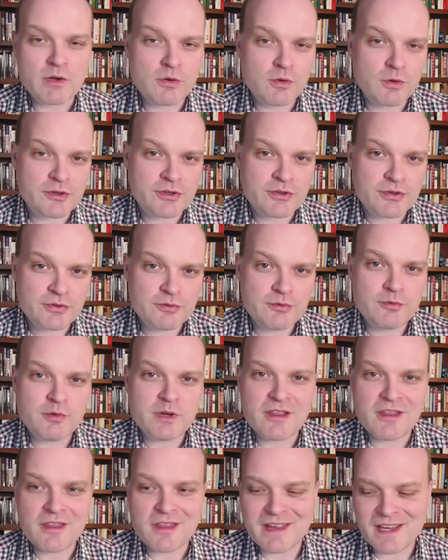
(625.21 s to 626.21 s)
or two,
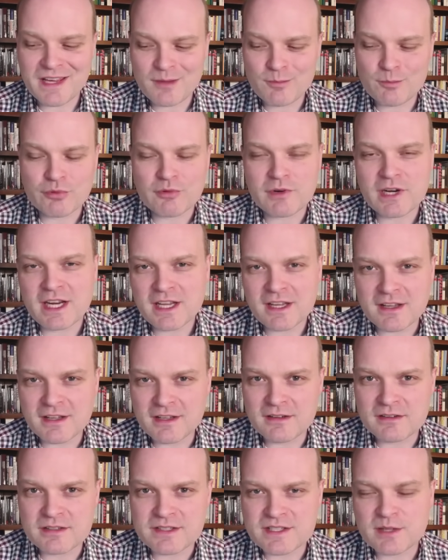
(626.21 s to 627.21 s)
they break
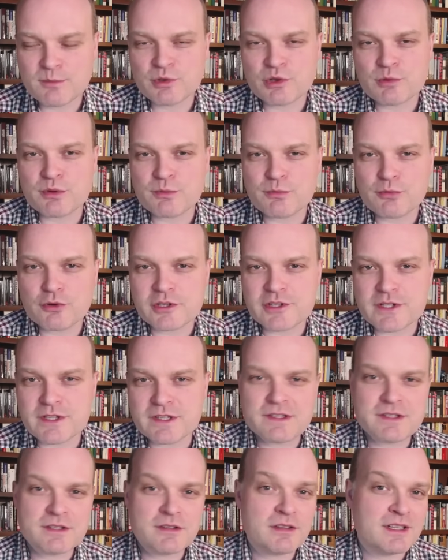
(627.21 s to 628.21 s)
in similar
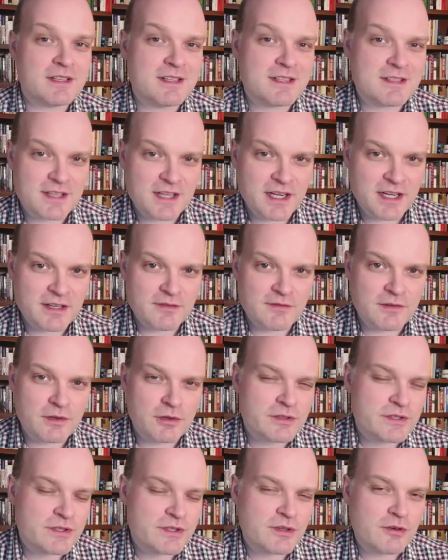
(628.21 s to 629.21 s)
proportions to the decided
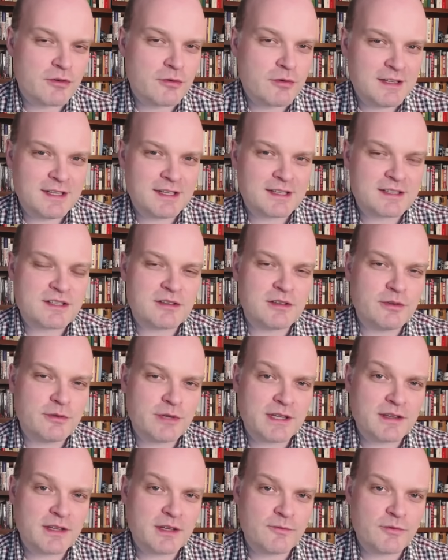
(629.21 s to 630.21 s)
vote. So
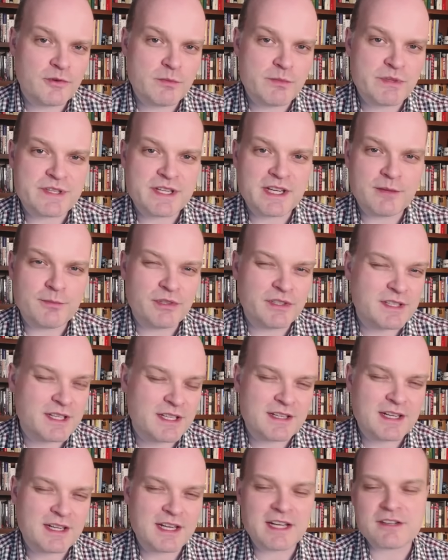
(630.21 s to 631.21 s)
excluding them from the sample
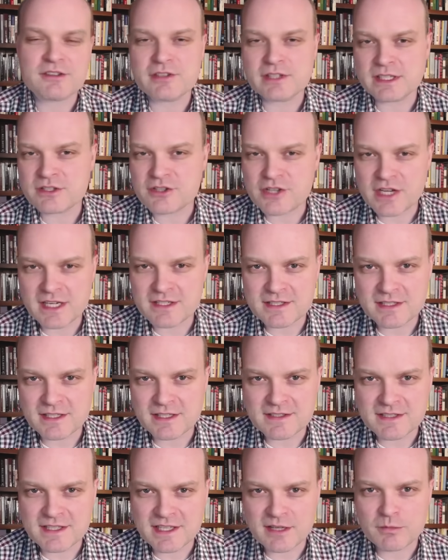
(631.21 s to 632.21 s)
doesn't actually change things
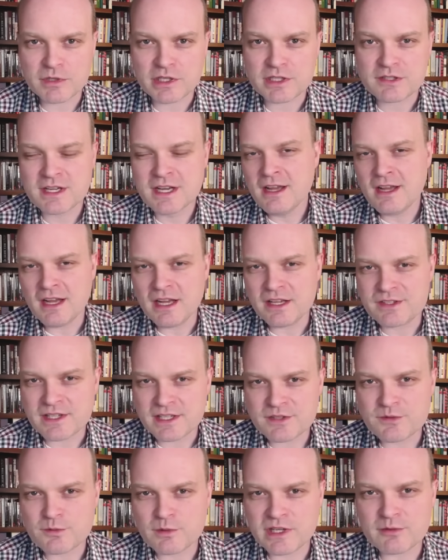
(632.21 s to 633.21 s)
that much. So
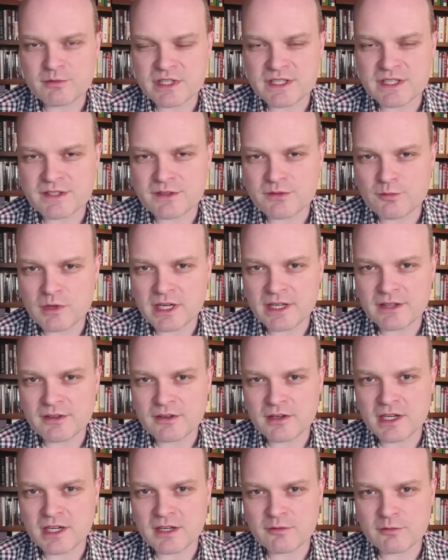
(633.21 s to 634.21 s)
that's one of the reasons why they're
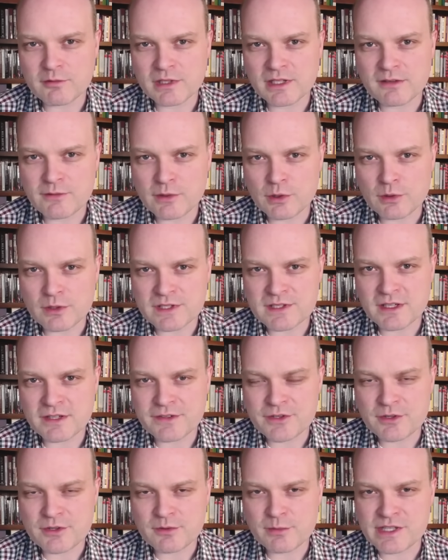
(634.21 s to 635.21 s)
not really focused on
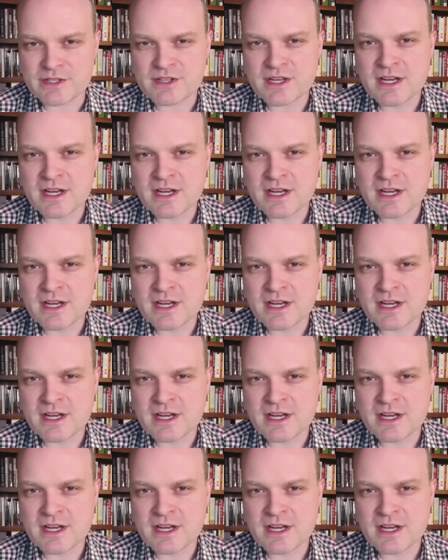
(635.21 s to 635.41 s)
too much.